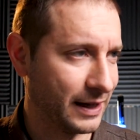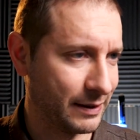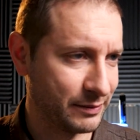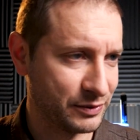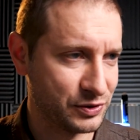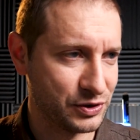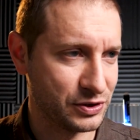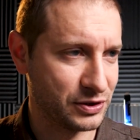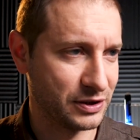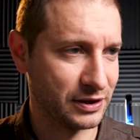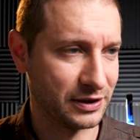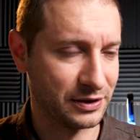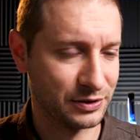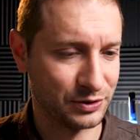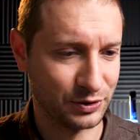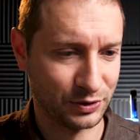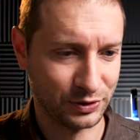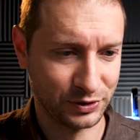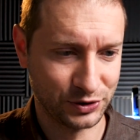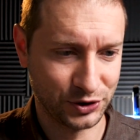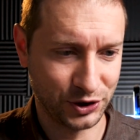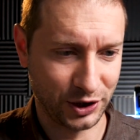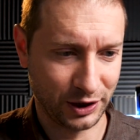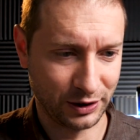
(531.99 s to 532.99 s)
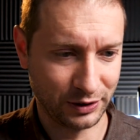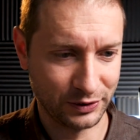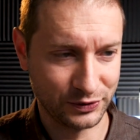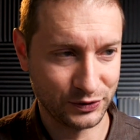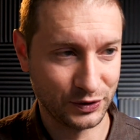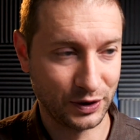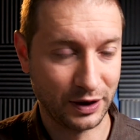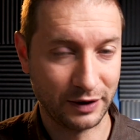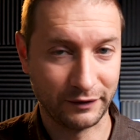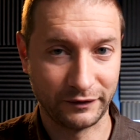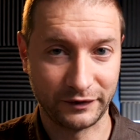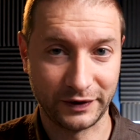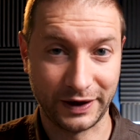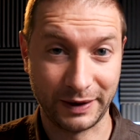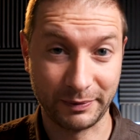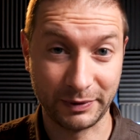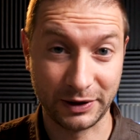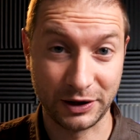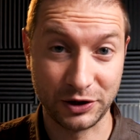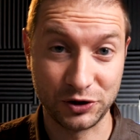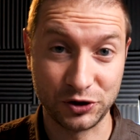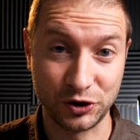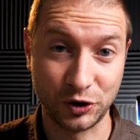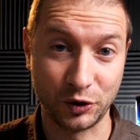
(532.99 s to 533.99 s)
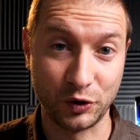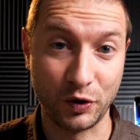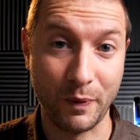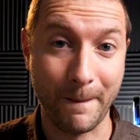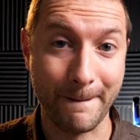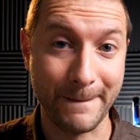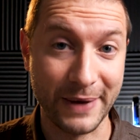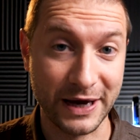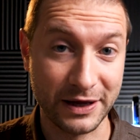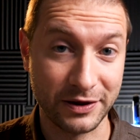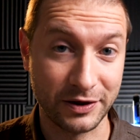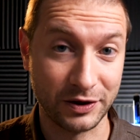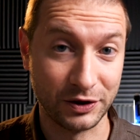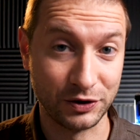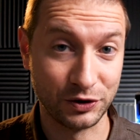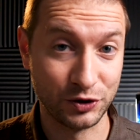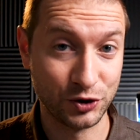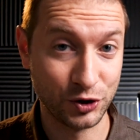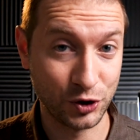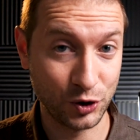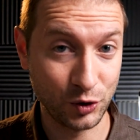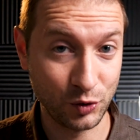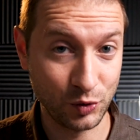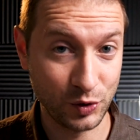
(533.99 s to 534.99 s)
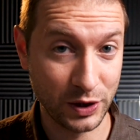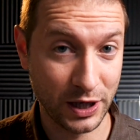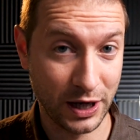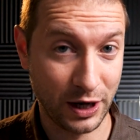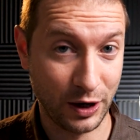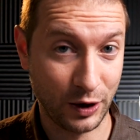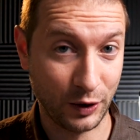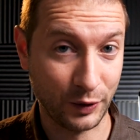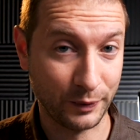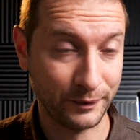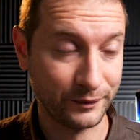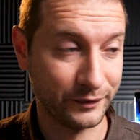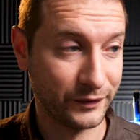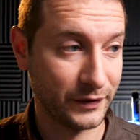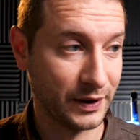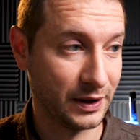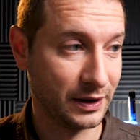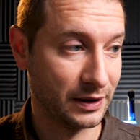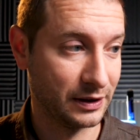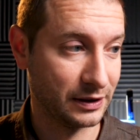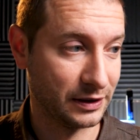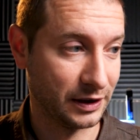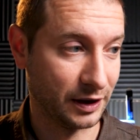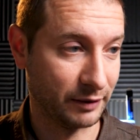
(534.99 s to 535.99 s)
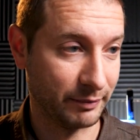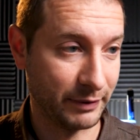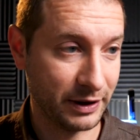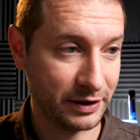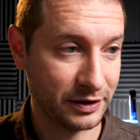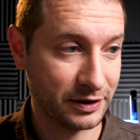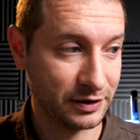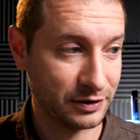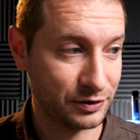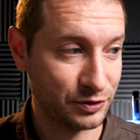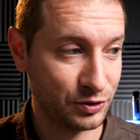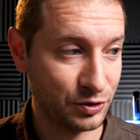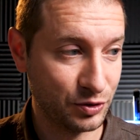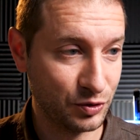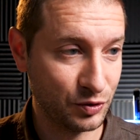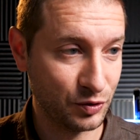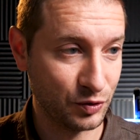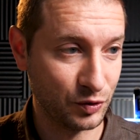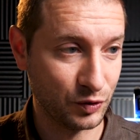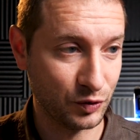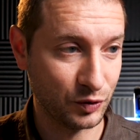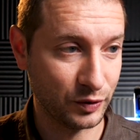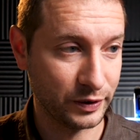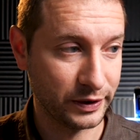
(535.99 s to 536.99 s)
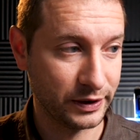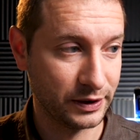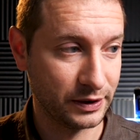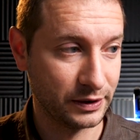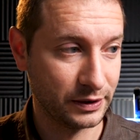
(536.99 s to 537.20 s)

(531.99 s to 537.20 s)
I'm just going to turn Charles off, and I'm going to show you method two now. Now method two